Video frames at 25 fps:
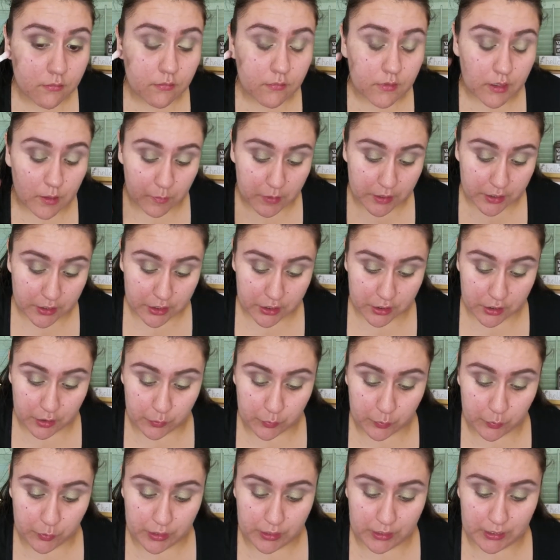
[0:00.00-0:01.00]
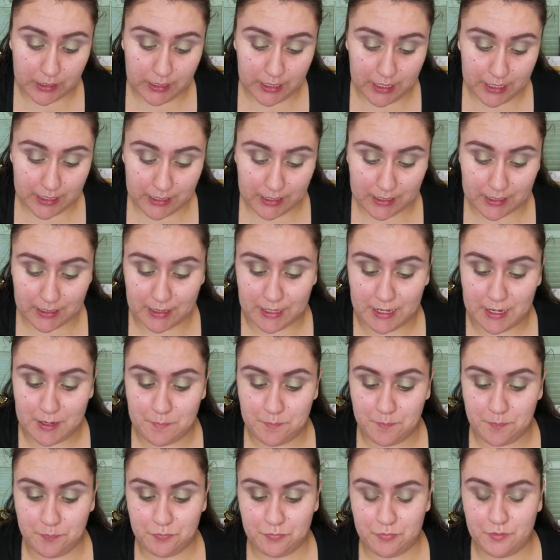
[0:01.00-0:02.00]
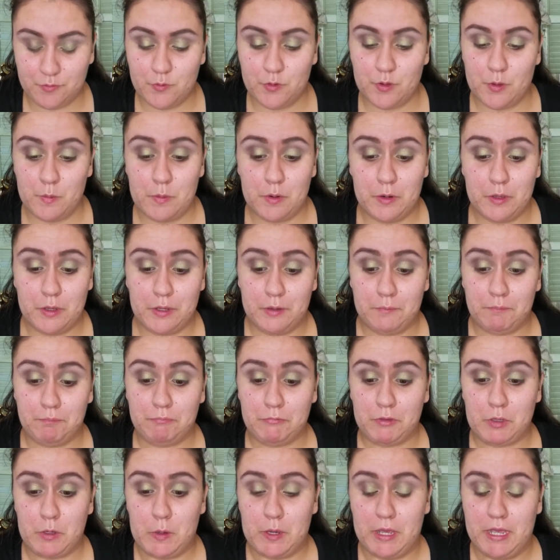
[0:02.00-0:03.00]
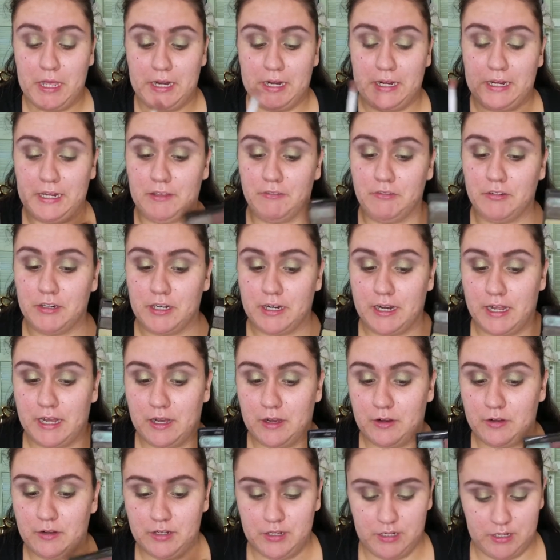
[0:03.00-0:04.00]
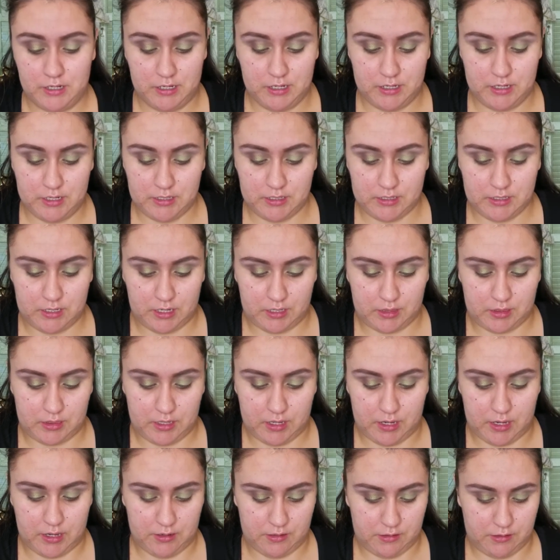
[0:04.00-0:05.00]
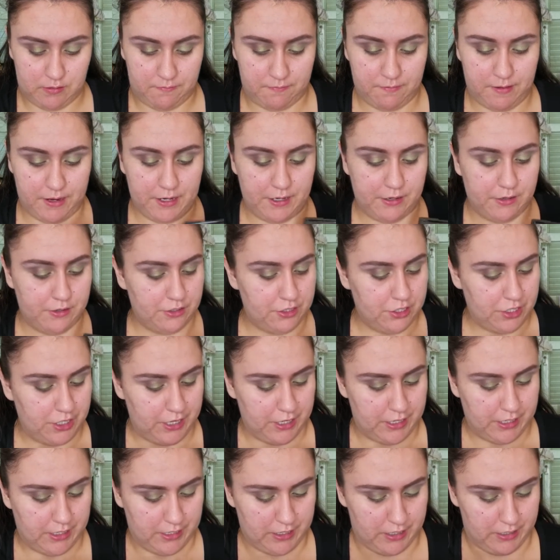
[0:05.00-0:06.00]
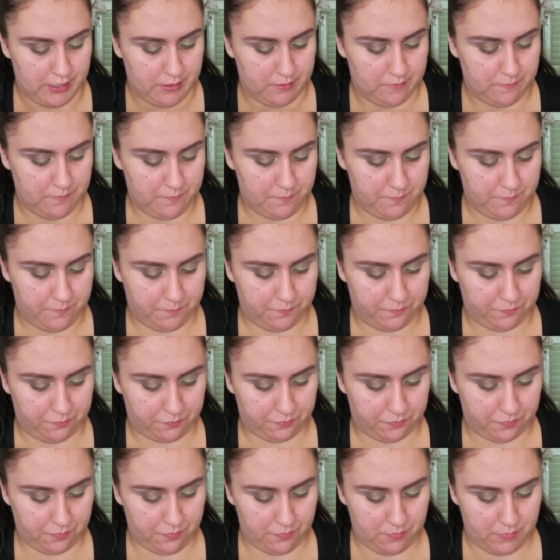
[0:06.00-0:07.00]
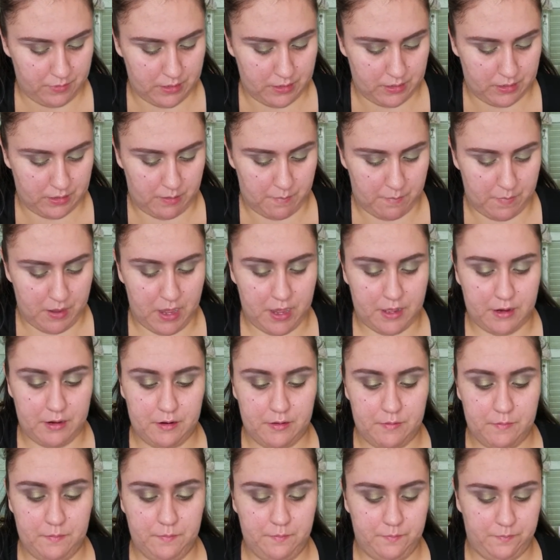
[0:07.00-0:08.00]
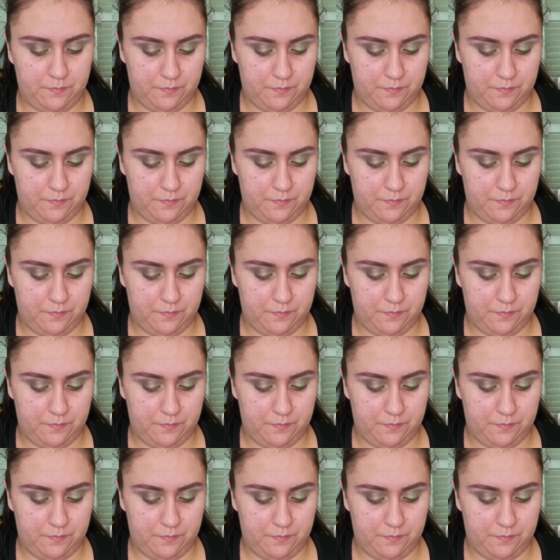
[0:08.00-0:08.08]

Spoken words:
I'm actually really liking that. So I'm gonna go ahead and even it out. Take that definer shade again on the bottom,